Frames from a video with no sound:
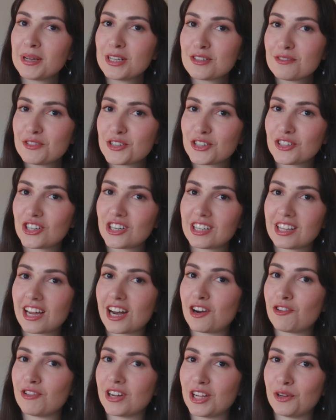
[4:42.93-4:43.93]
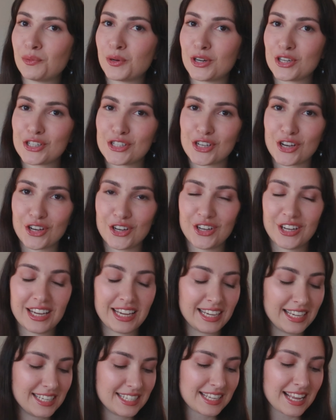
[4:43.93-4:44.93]
piece of jewellery that I really want to show you
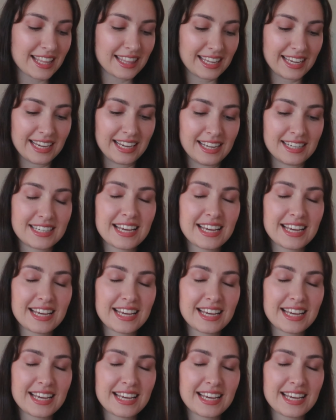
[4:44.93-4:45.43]
is the